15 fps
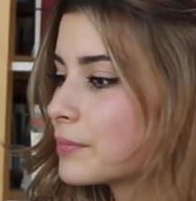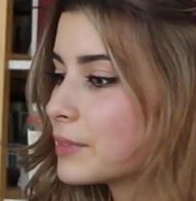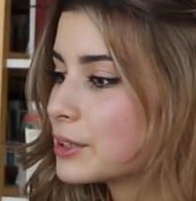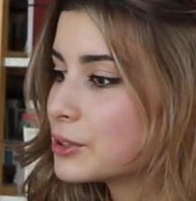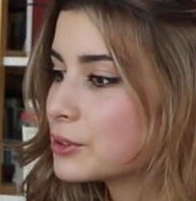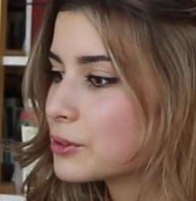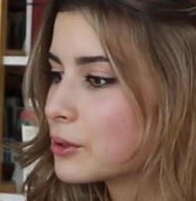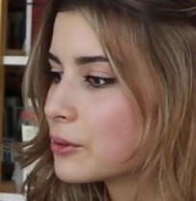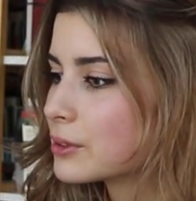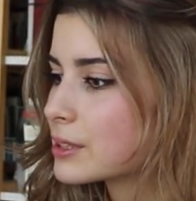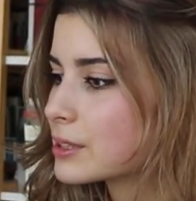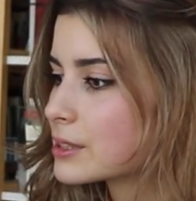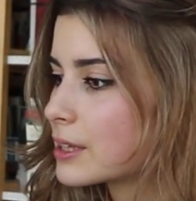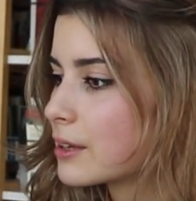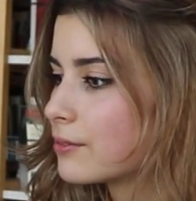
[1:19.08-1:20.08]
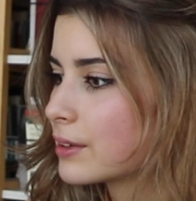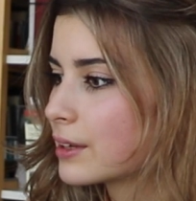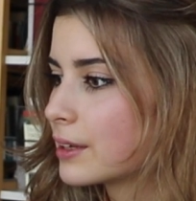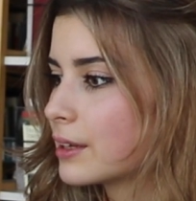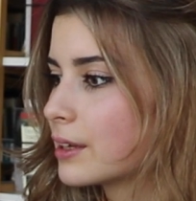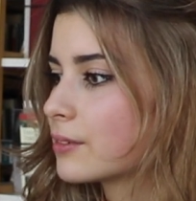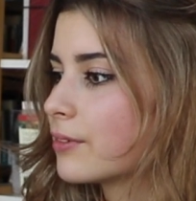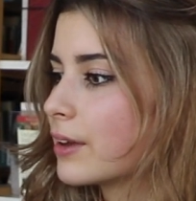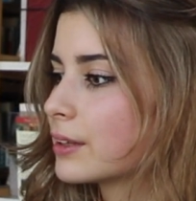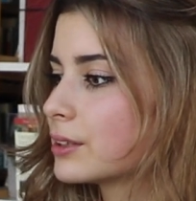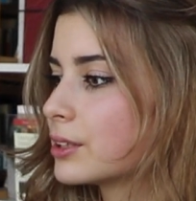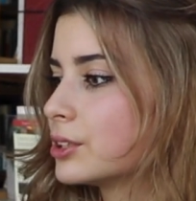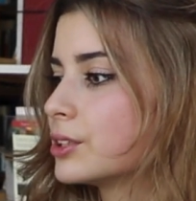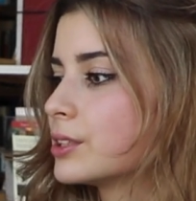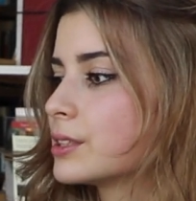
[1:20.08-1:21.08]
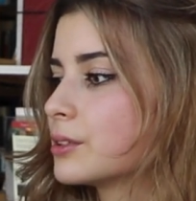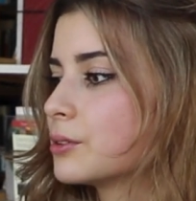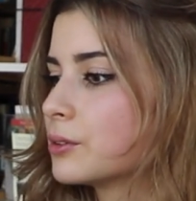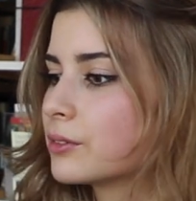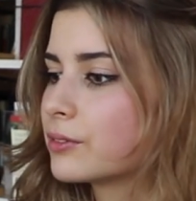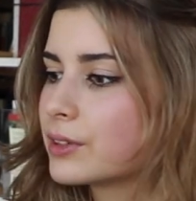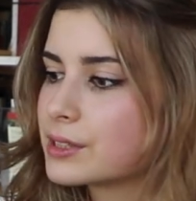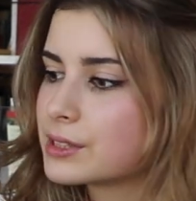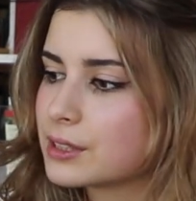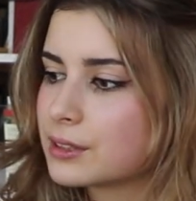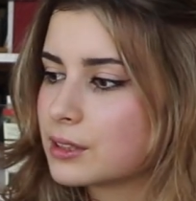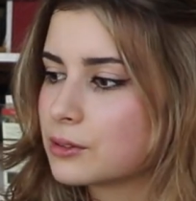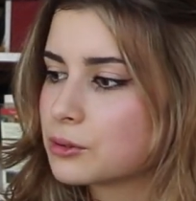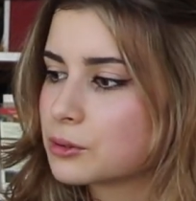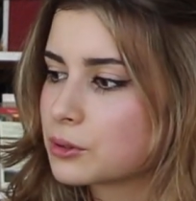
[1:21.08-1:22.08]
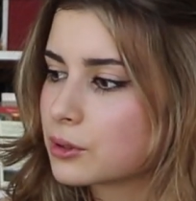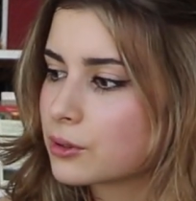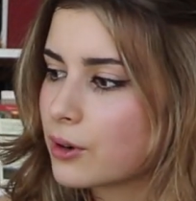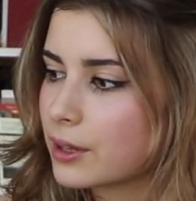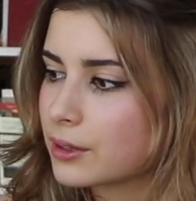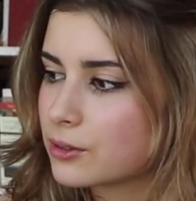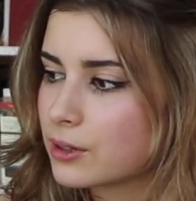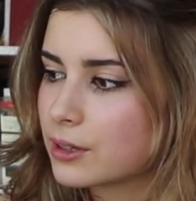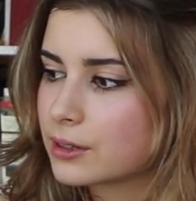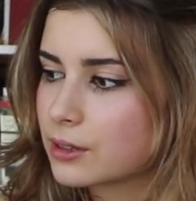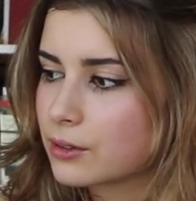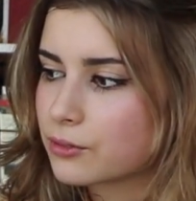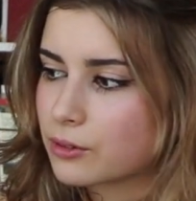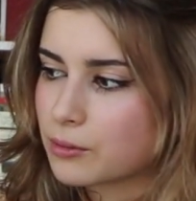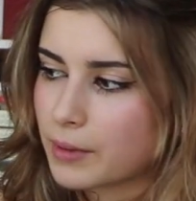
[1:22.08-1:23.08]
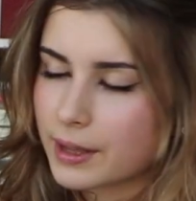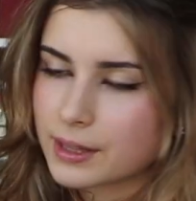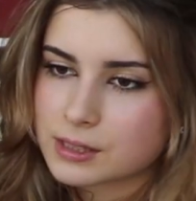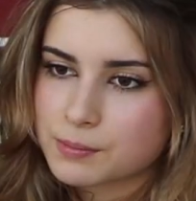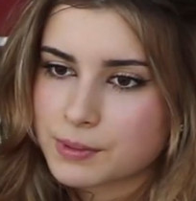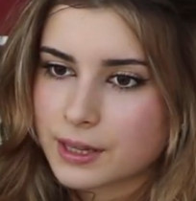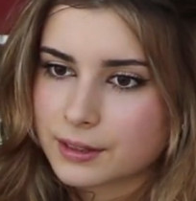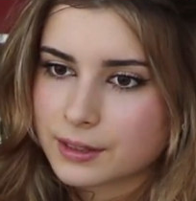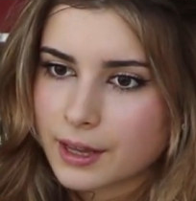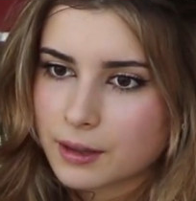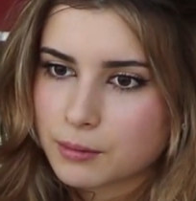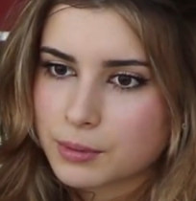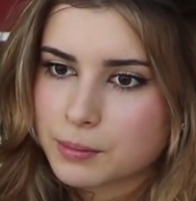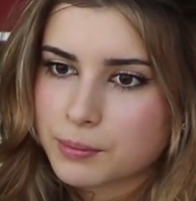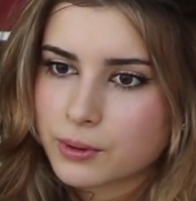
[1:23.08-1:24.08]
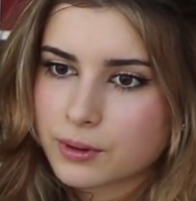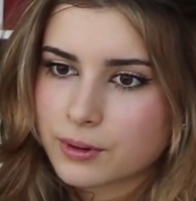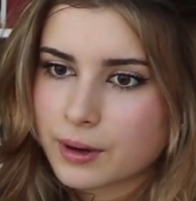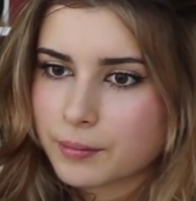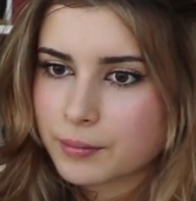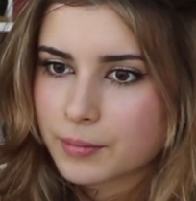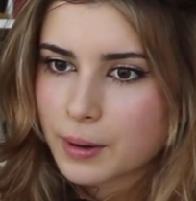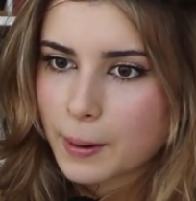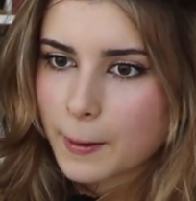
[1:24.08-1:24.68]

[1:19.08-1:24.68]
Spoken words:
Did you notice having any advantages in university due to graduating from ISB and the IB program?